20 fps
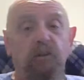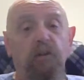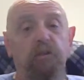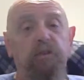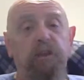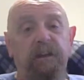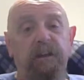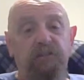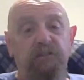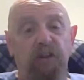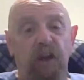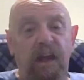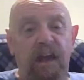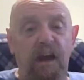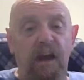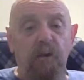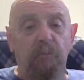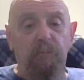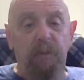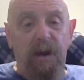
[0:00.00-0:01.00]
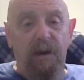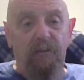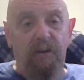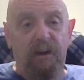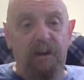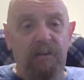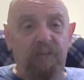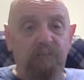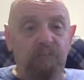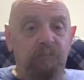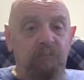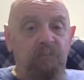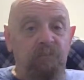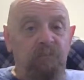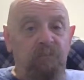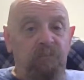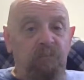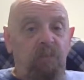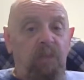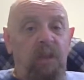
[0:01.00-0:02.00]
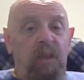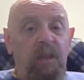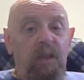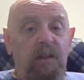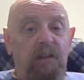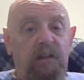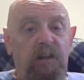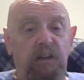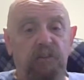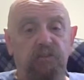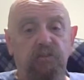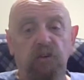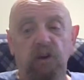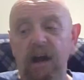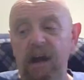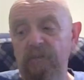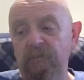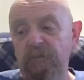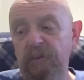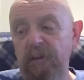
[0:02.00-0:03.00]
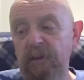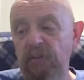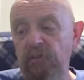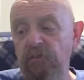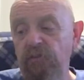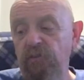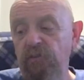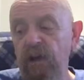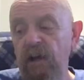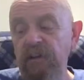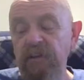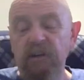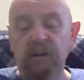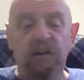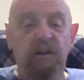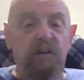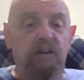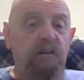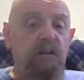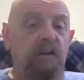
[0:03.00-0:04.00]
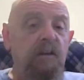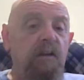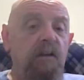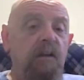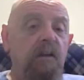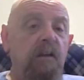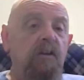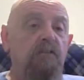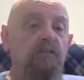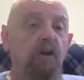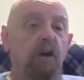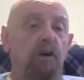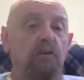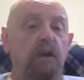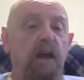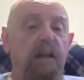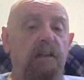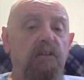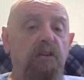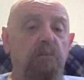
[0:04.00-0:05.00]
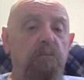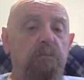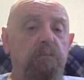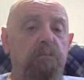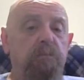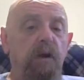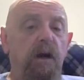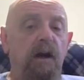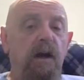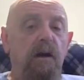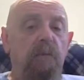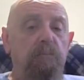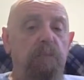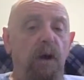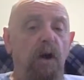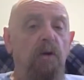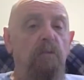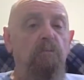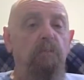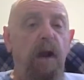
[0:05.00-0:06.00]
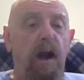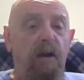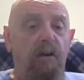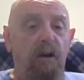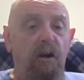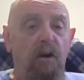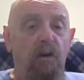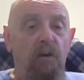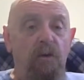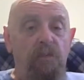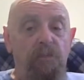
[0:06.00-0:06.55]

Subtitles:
think it's a Hail Mary because they're having his son donate the bone marrow.